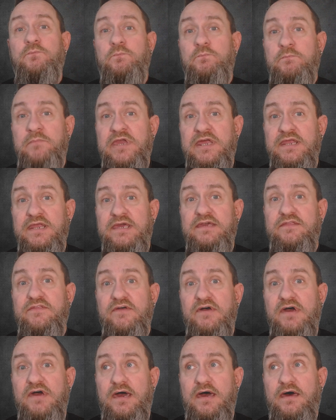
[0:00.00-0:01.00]
meaning
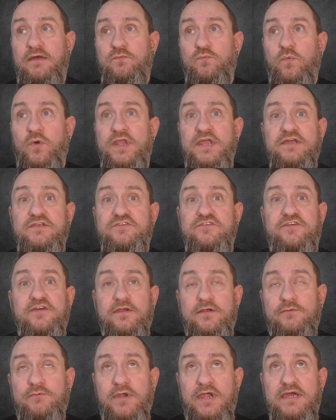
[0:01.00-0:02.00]
that when it
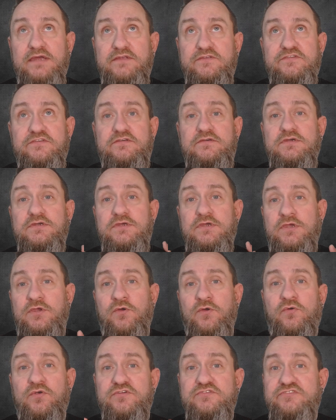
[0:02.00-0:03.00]
generates
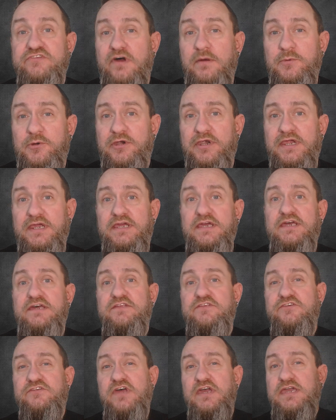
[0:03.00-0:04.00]
your summary
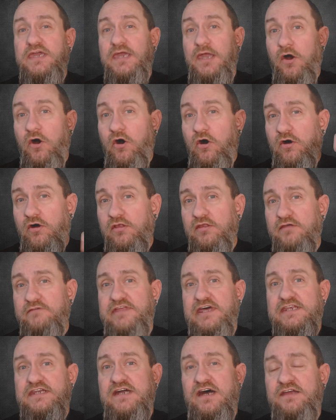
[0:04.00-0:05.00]
is taking all of
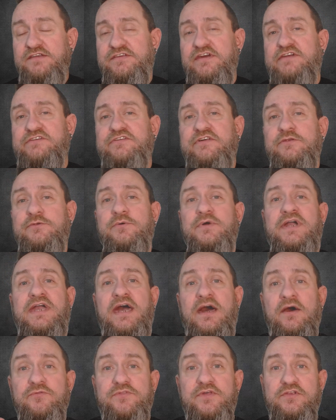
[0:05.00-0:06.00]
that context into
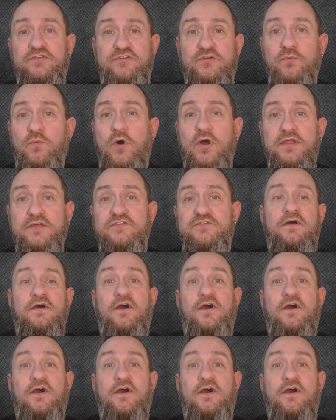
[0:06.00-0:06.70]
account that you wanted.